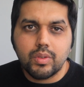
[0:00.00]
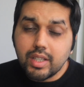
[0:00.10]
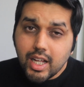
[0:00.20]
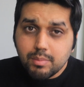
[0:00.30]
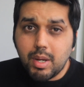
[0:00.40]
Well,
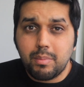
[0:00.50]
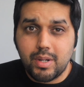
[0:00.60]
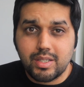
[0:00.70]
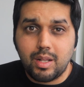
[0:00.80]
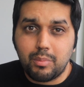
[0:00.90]
that's my
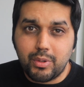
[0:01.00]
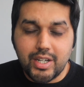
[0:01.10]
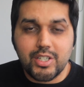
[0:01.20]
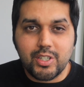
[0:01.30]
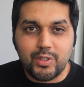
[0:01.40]
personal
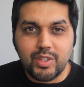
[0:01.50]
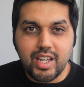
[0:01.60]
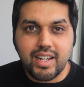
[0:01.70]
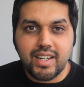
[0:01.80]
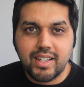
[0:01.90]
prediction on
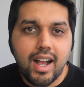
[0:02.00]
that.